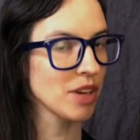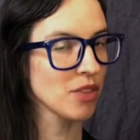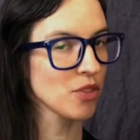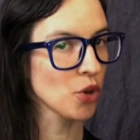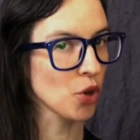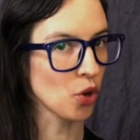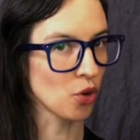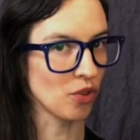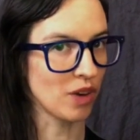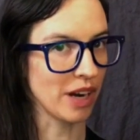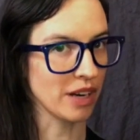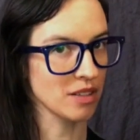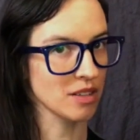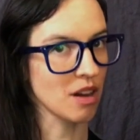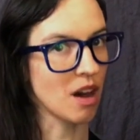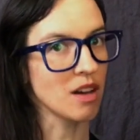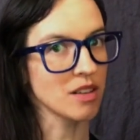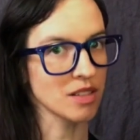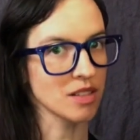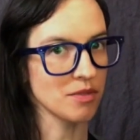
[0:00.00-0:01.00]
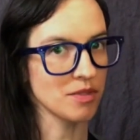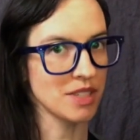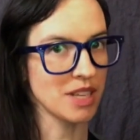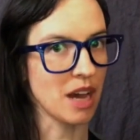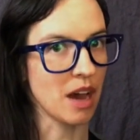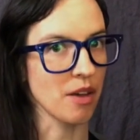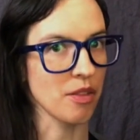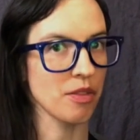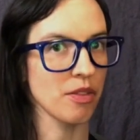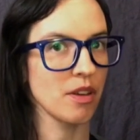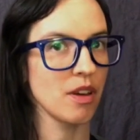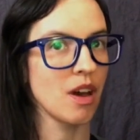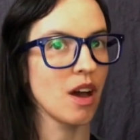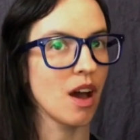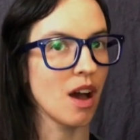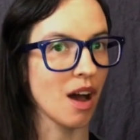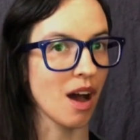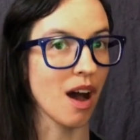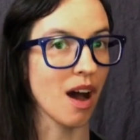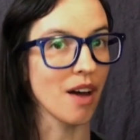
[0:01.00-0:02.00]
the correct cause of death
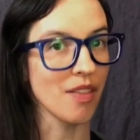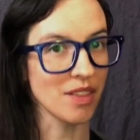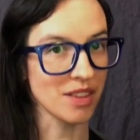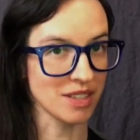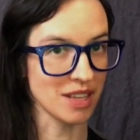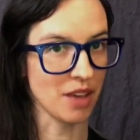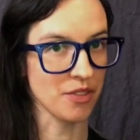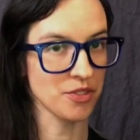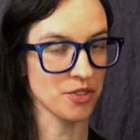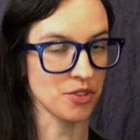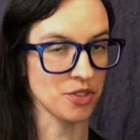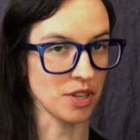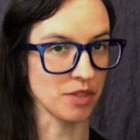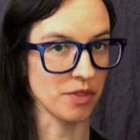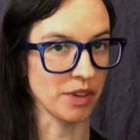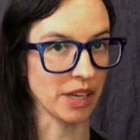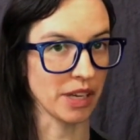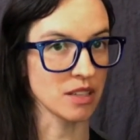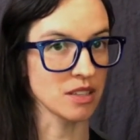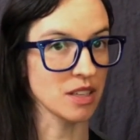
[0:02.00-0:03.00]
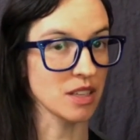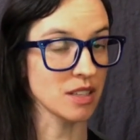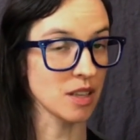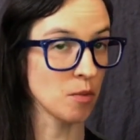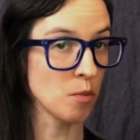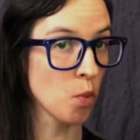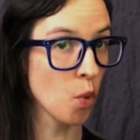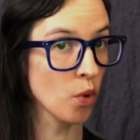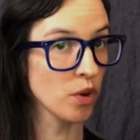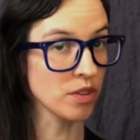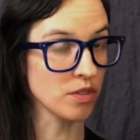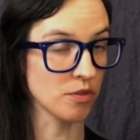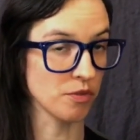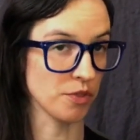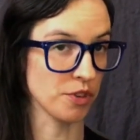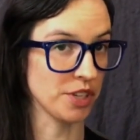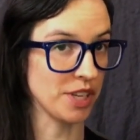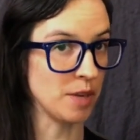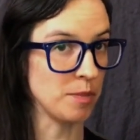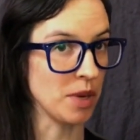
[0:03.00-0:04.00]
on the death certificates is important for
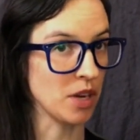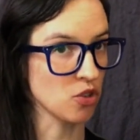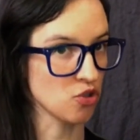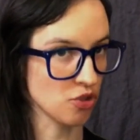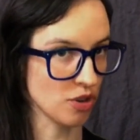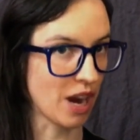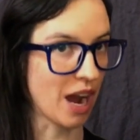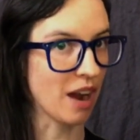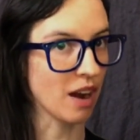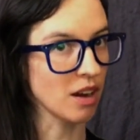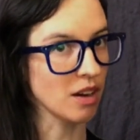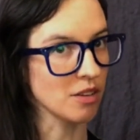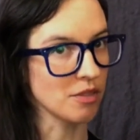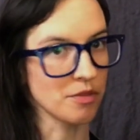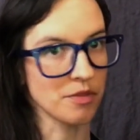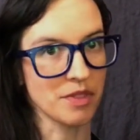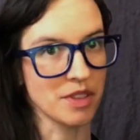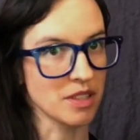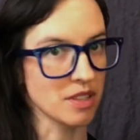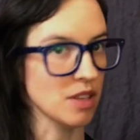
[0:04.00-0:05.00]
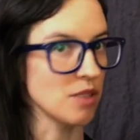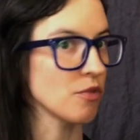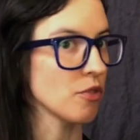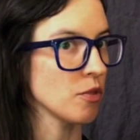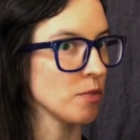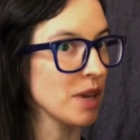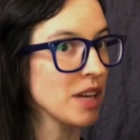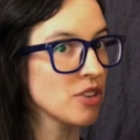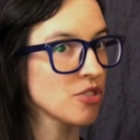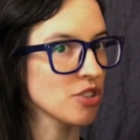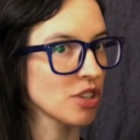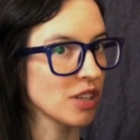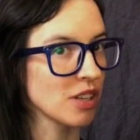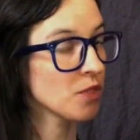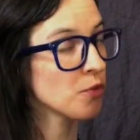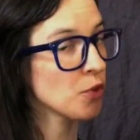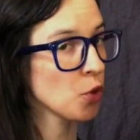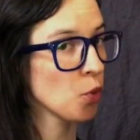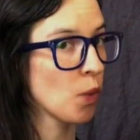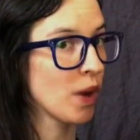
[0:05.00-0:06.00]
keeping track of this information
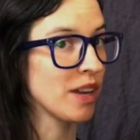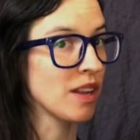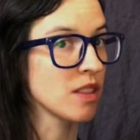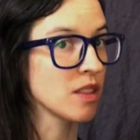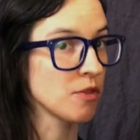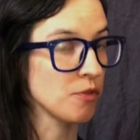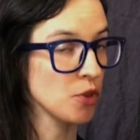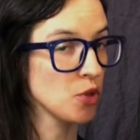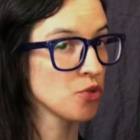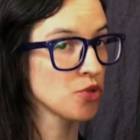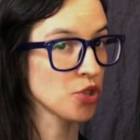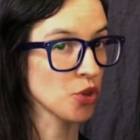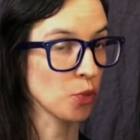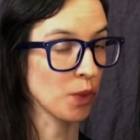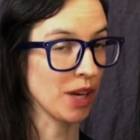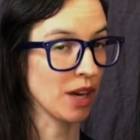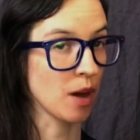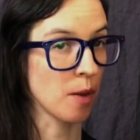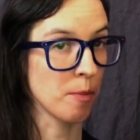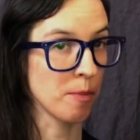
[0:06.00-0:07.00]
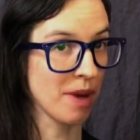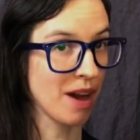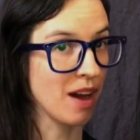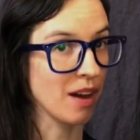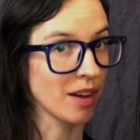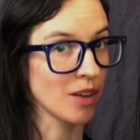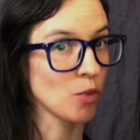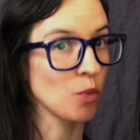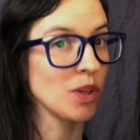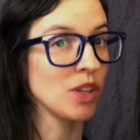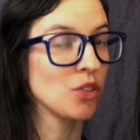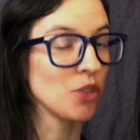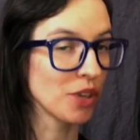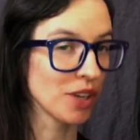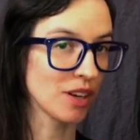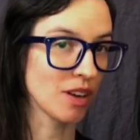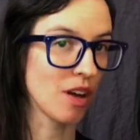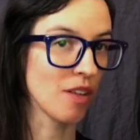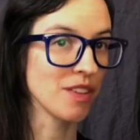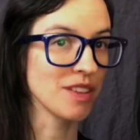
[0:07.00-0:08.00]
for when in the future we come back and we look at
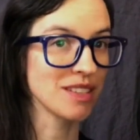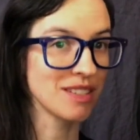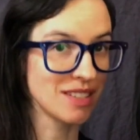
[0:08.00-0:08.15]
all this